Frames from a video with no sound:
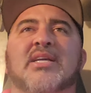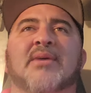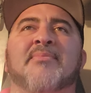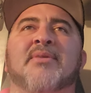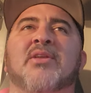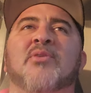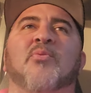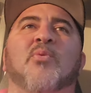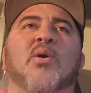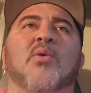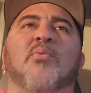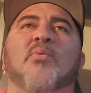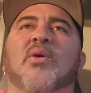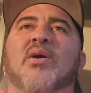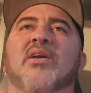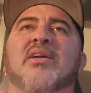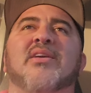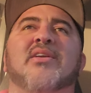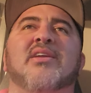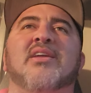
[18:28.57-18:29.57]
I mean,
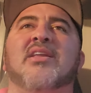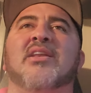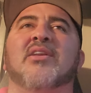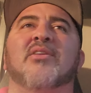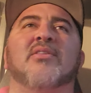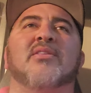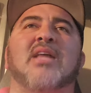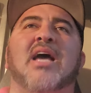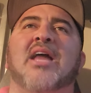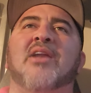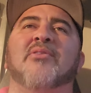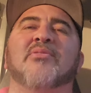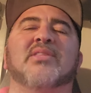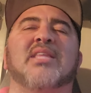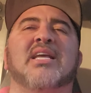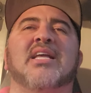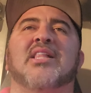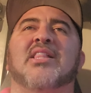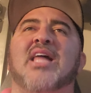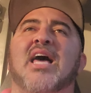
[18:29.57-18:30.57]
I don't
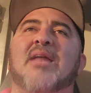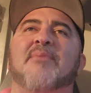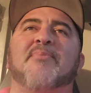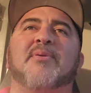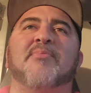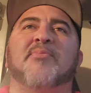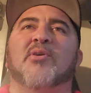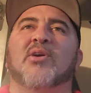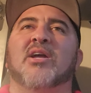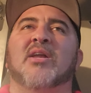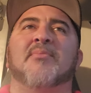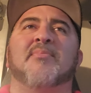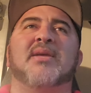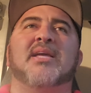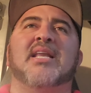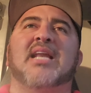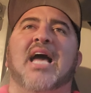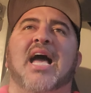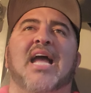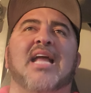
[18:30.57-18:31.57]
think a lot of people are going to be
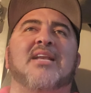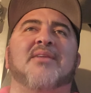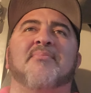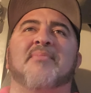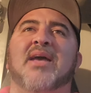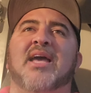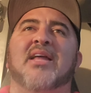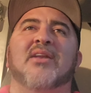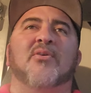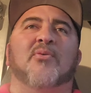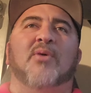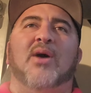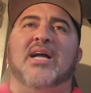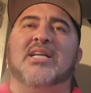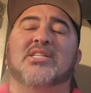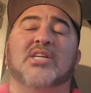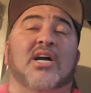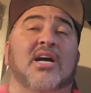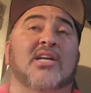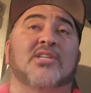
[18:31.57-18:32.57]
in high demand to
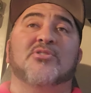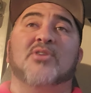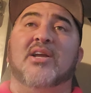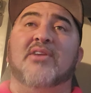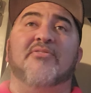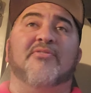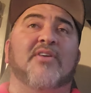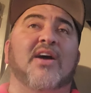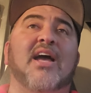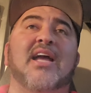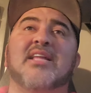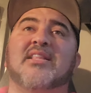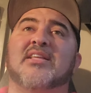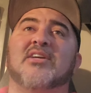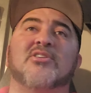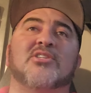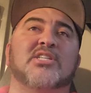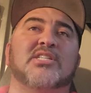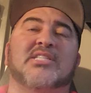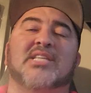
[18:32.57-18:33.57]
watch Andrade fight.
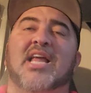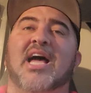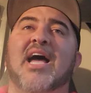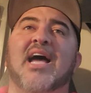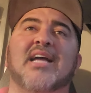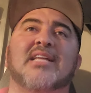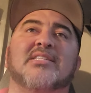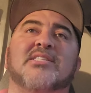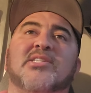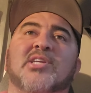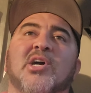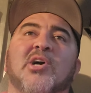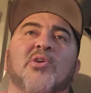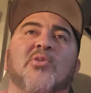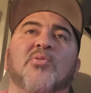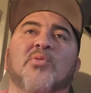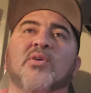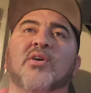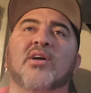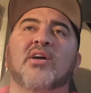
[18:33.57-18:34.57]
They're just not.
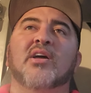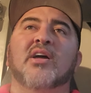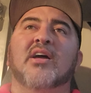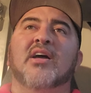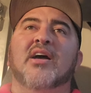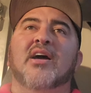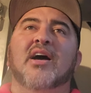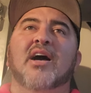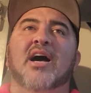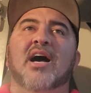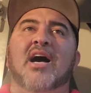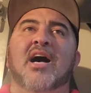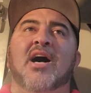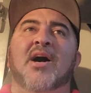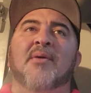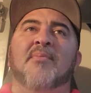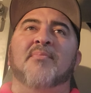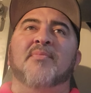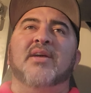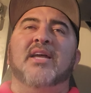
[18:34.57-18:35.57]
So
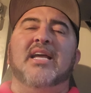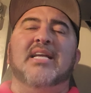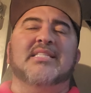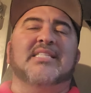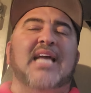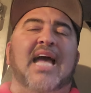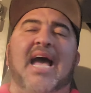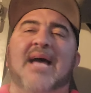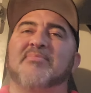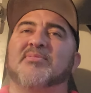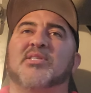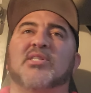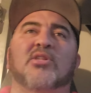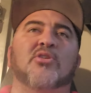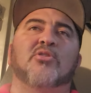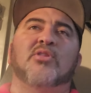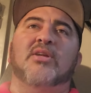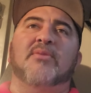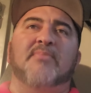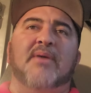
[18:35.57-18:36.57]
it's
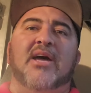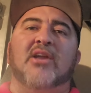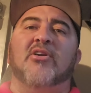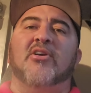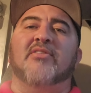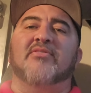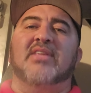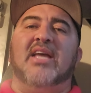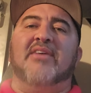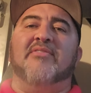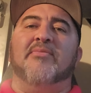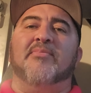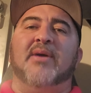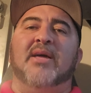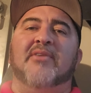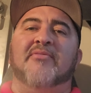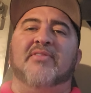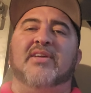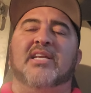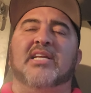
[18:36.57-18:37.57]
absolutely better if David
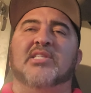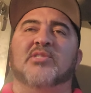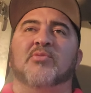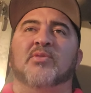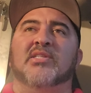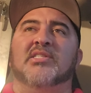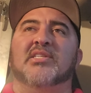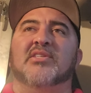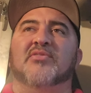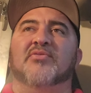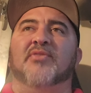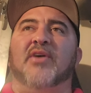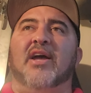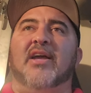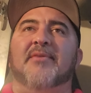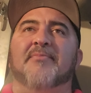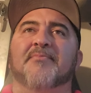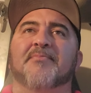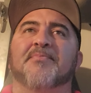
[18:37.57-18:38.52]
Benavidez wins this fight.